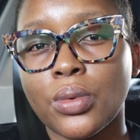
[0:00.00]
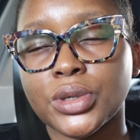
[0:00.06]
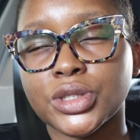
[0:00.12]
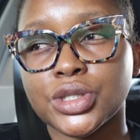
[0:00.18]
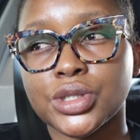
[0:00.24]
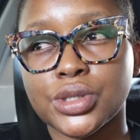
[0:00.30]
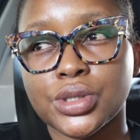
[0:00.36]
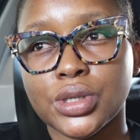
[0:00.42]

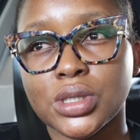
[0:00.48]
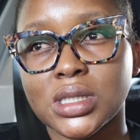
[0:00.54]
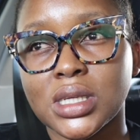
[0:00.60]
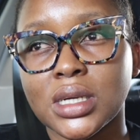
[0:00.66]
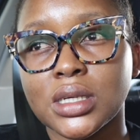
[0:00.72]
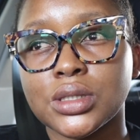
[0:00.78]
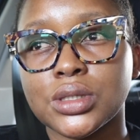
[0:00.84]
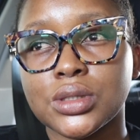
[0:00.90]
which is
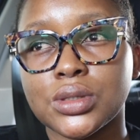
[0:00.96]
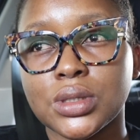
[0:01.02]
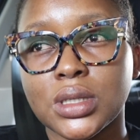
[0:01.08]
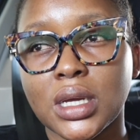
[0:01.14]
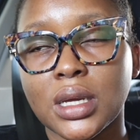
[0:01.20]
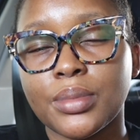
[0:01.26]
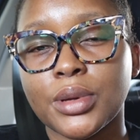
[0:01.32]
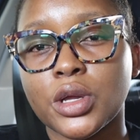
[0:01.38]
Thursday, to
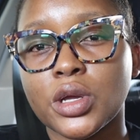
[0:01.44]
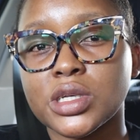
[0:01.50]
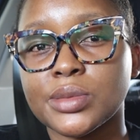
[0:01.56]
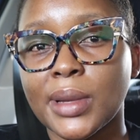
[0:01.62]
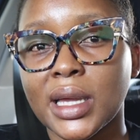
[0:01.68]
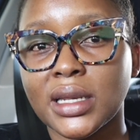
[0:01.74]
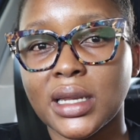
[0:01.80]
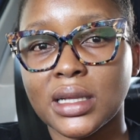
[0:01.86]
today
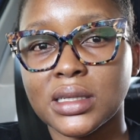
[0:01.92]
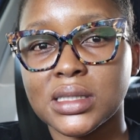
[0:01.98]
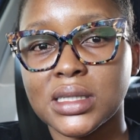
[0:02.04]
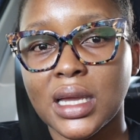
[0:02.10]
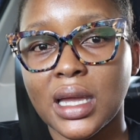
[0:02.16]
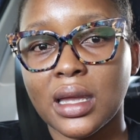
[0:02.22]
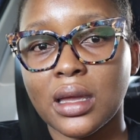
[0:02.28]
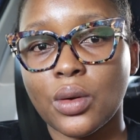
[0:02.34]
because my nail
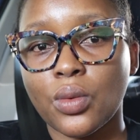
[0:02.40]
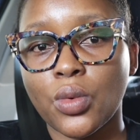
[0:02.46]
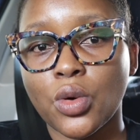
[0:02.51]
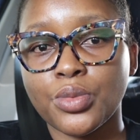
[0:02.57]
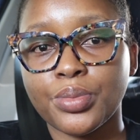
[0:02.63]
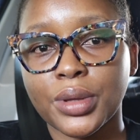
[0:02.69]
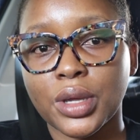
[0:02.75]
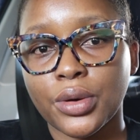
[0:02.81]
tech
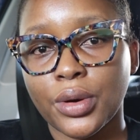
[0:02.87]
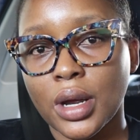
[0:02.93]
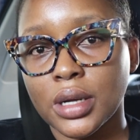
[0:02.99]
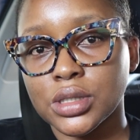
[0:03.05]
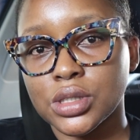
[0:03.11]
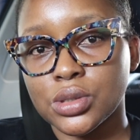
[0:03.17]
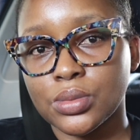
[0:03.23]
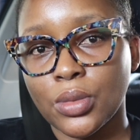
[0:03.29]
won't be
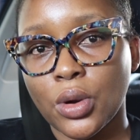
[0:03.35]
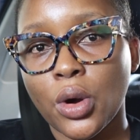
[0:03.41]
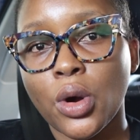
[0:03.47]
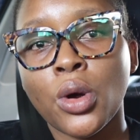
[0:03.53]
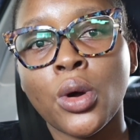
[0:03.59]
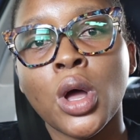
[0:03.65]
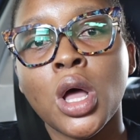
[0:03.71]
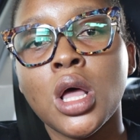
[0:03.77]
around
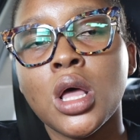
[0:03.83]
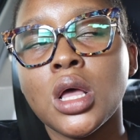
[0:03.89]
tomorrow.